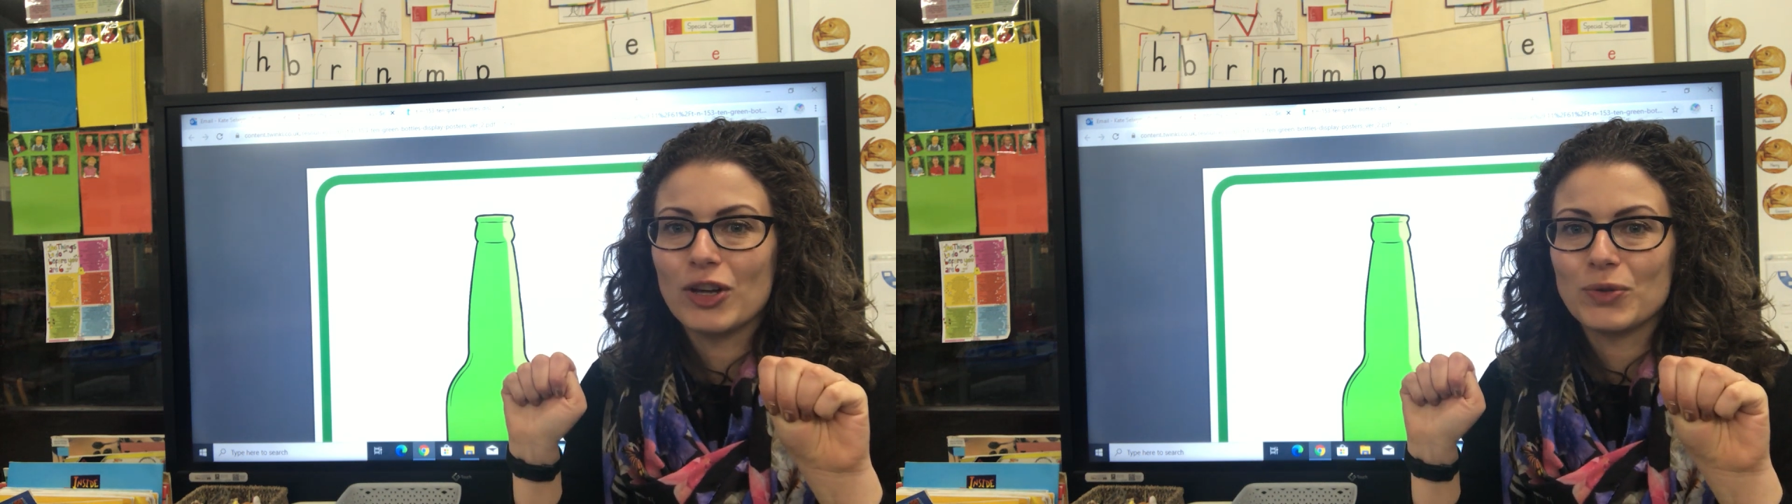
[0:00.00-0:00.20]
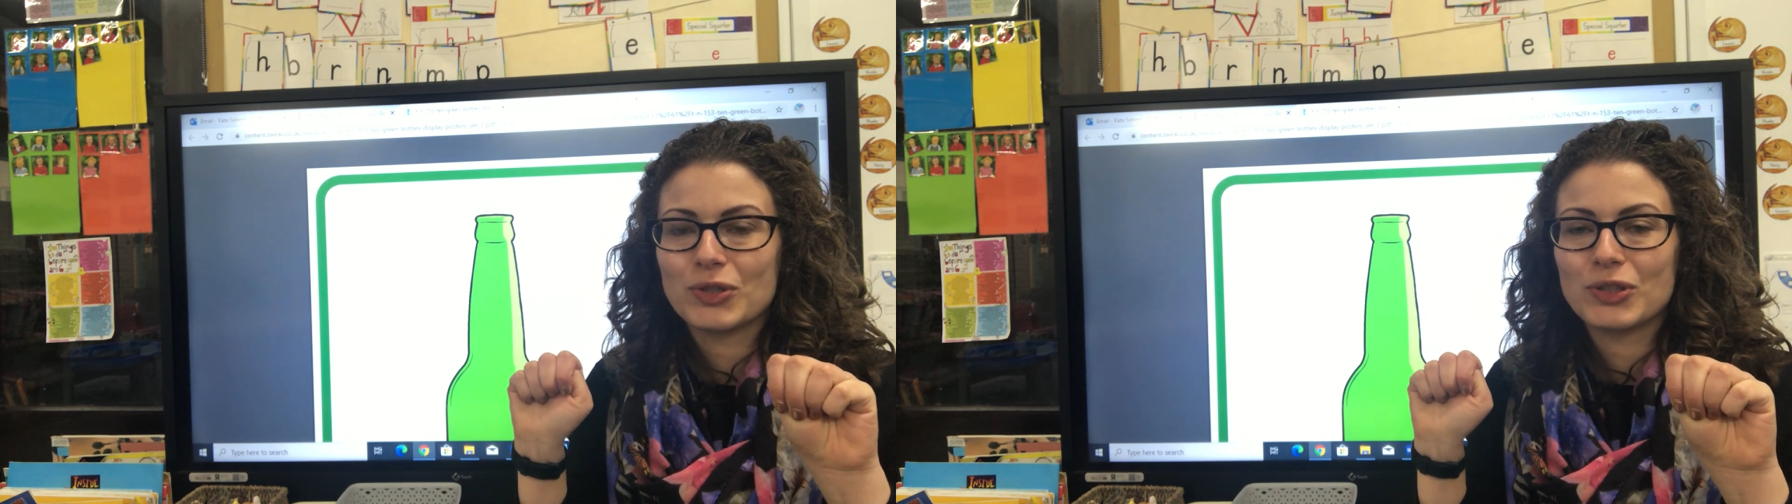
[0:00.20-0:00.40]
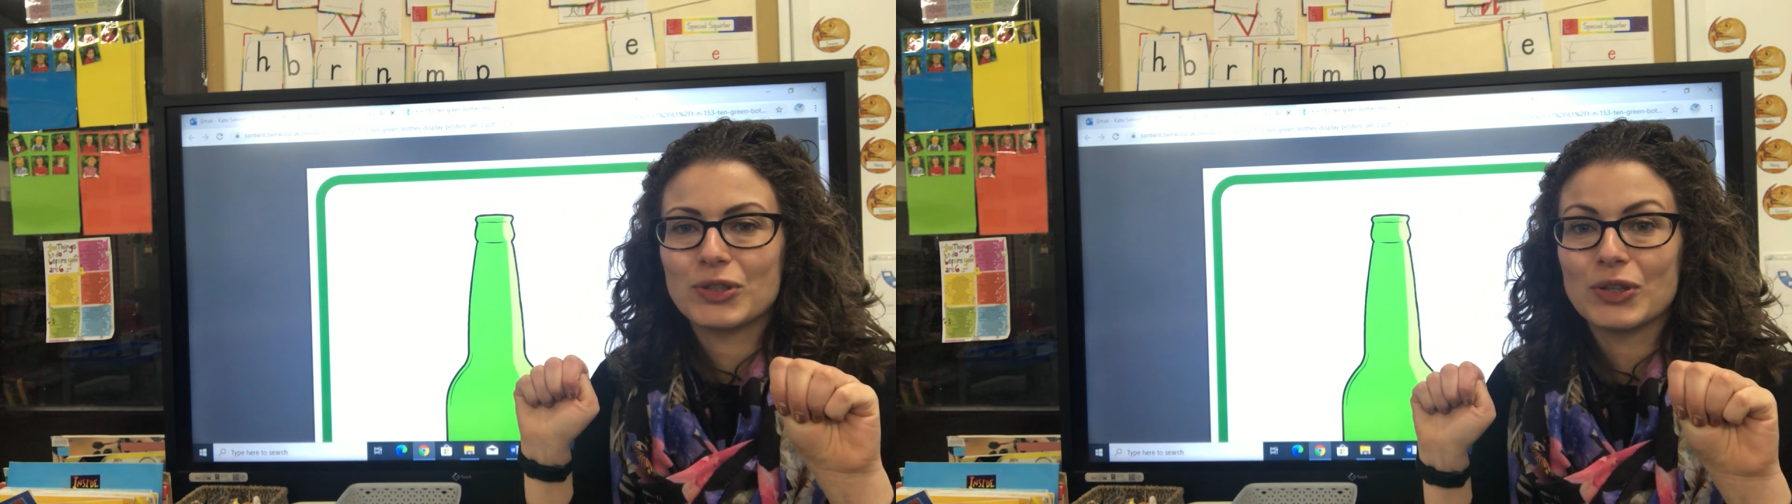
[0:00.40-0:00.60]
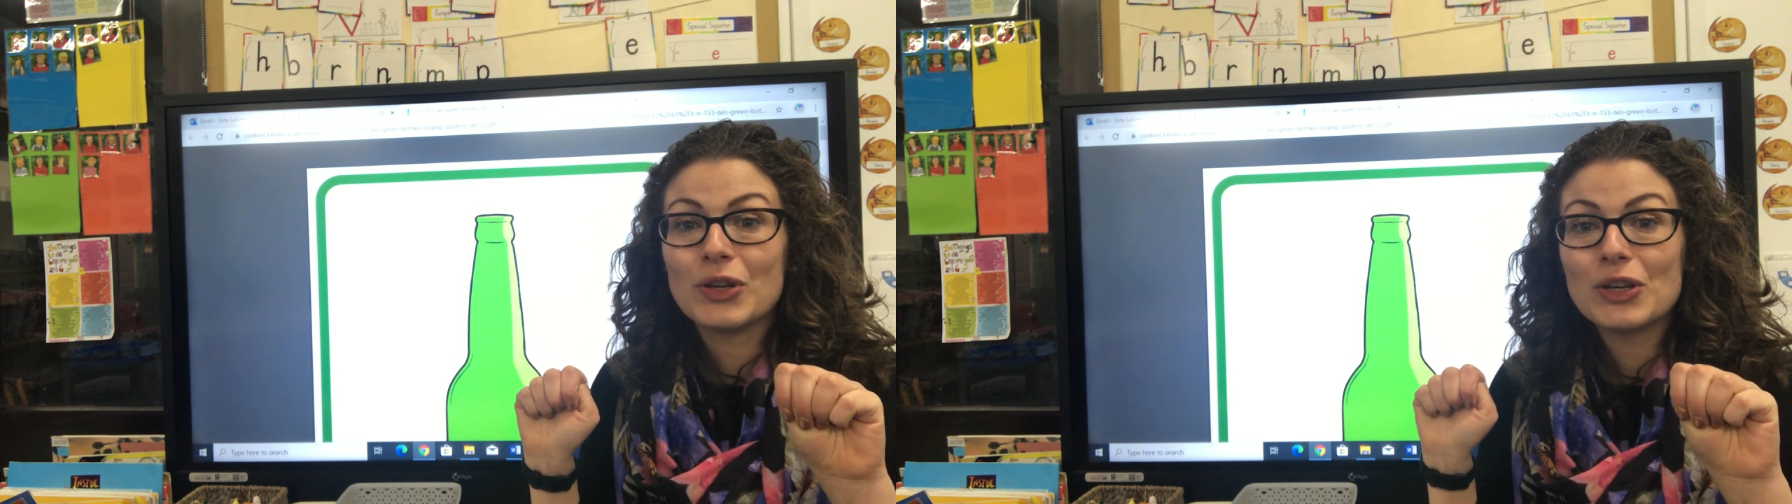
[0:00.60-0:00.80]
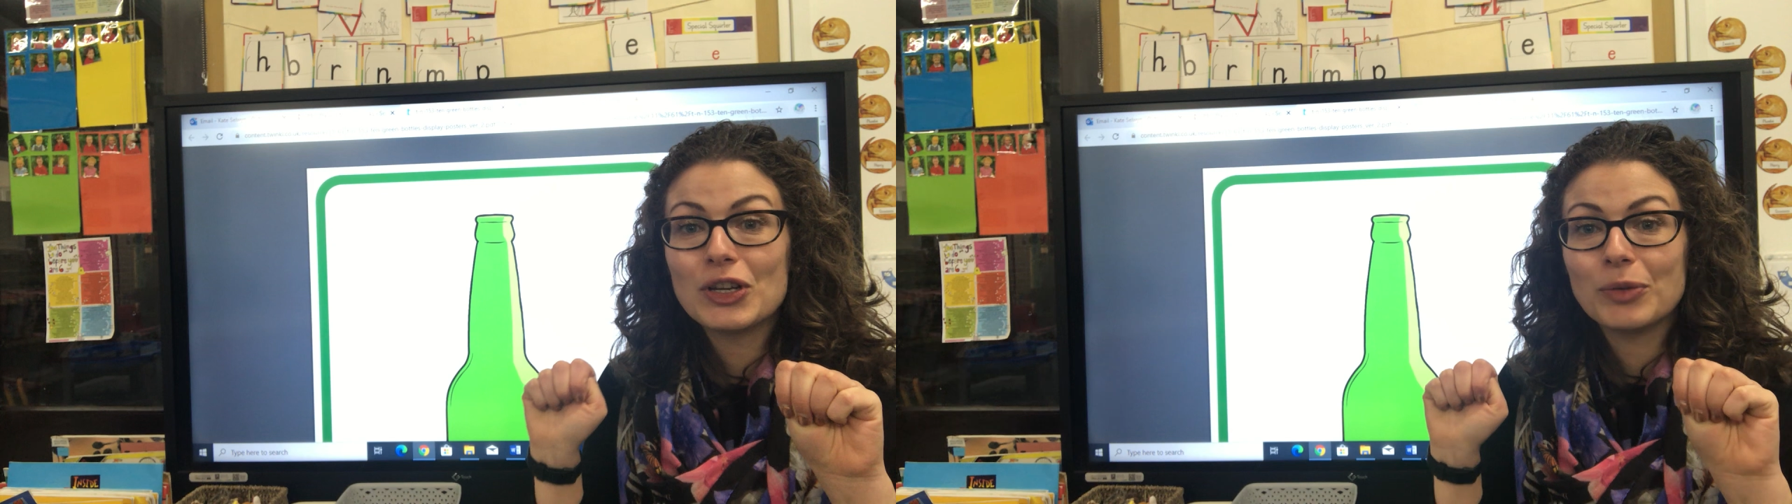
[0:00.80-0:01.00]

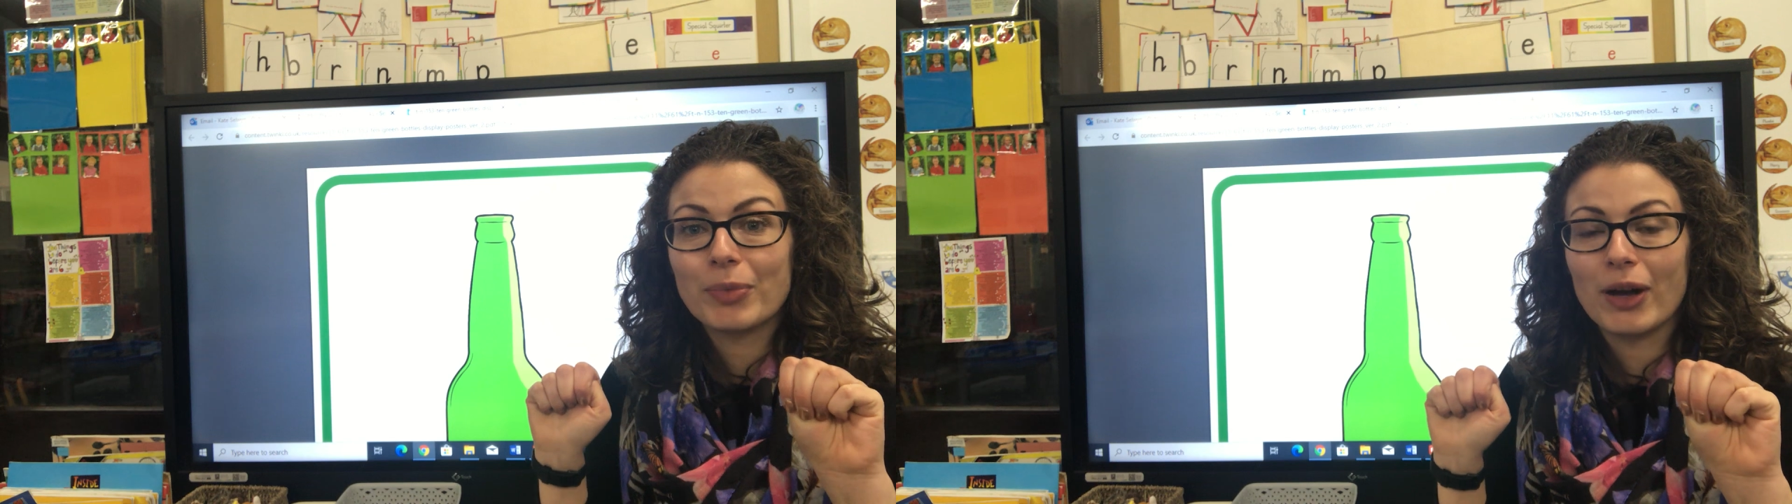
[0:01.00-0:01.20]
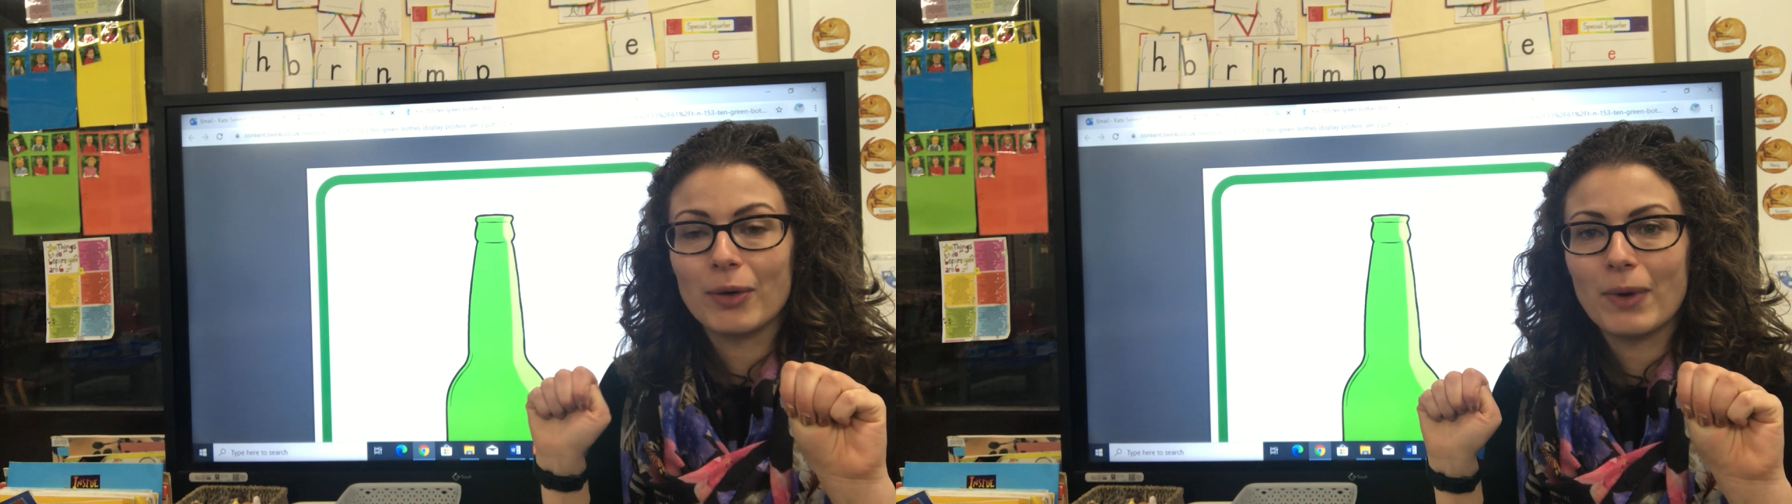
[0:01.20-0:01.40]
Super.